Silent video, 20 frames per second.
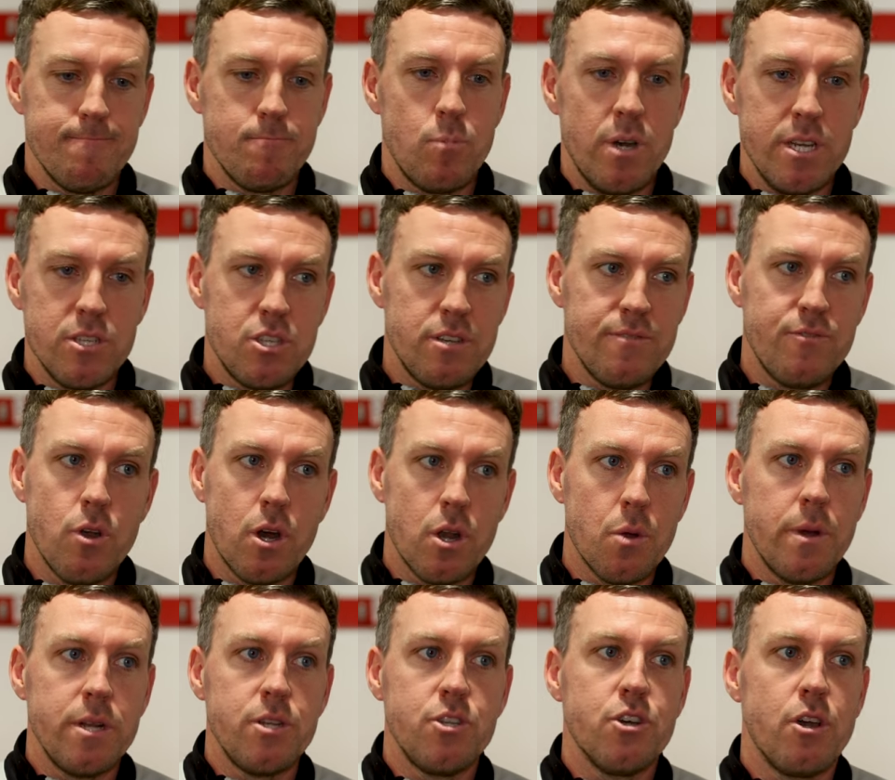whilst you've got
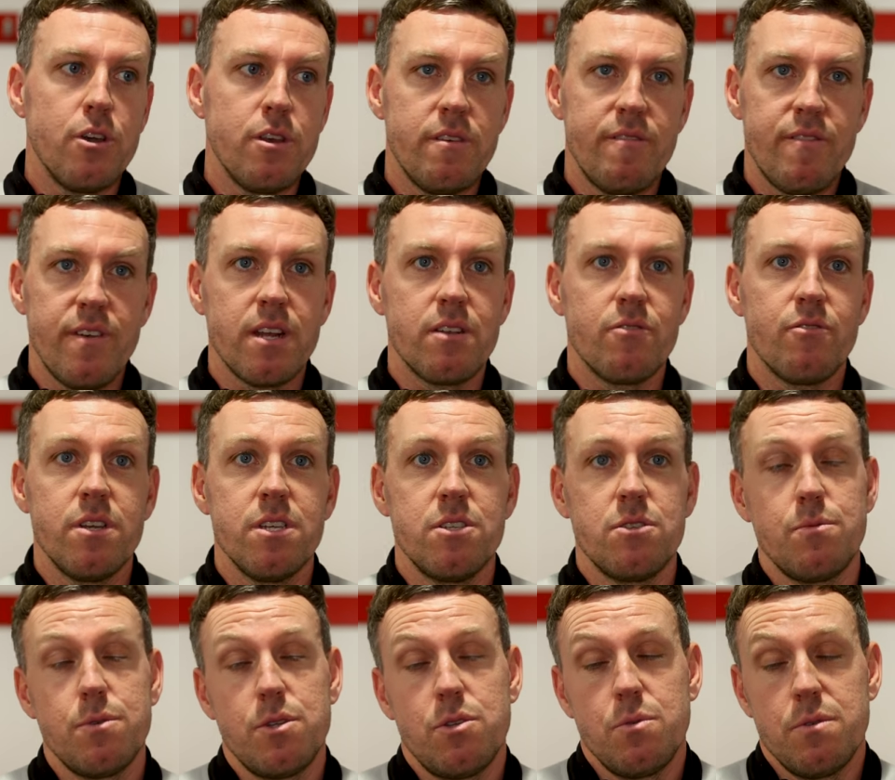to enjoy the
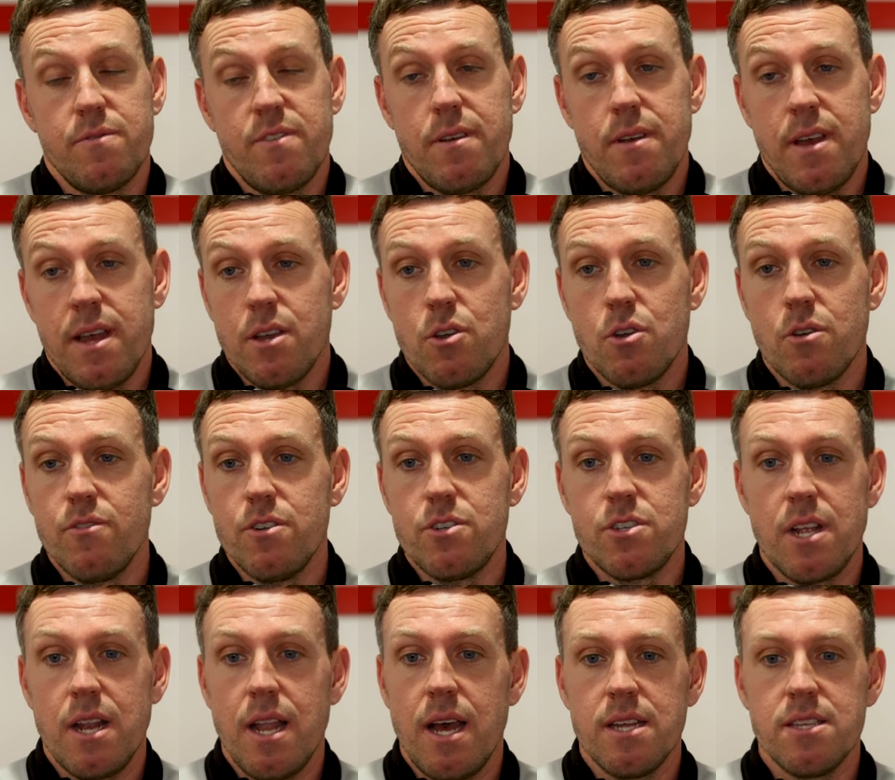victories, which we've
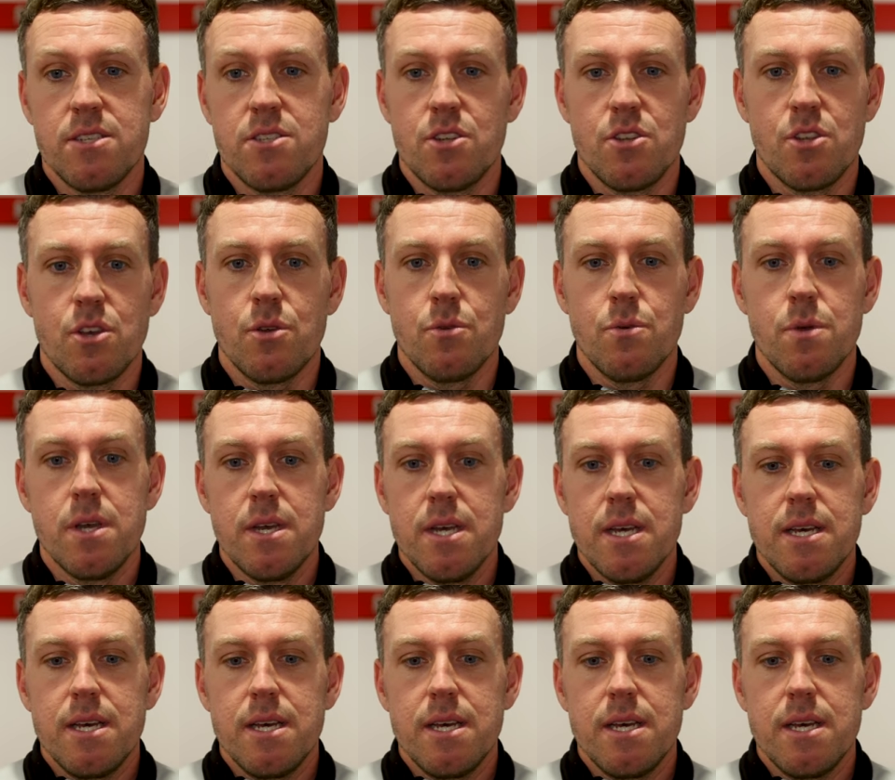encouraged the lads to do,